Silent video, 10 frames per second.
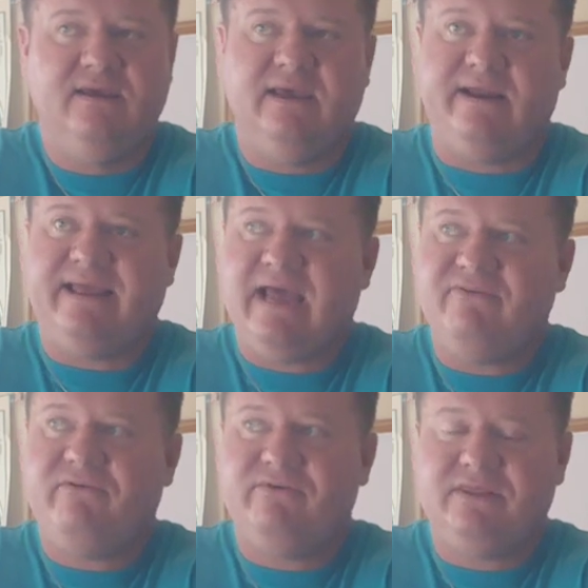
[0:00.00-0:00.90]
and I have
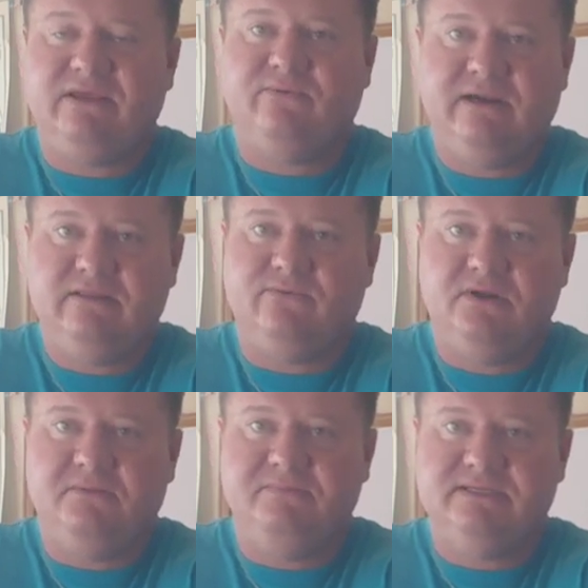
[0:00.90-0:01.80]
everything ready to run
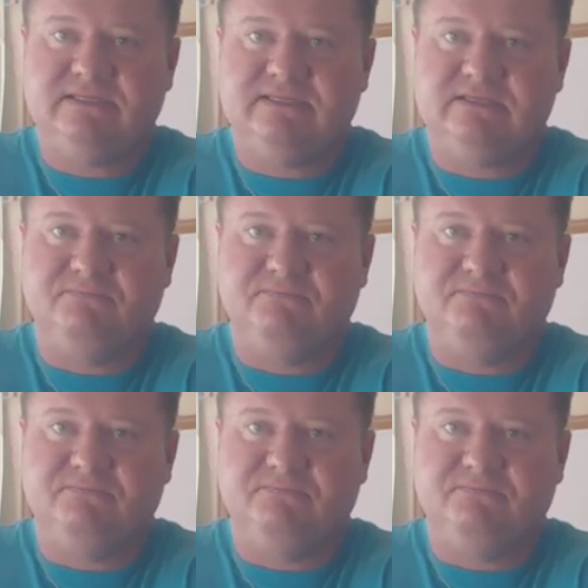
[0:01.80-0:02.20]
the business,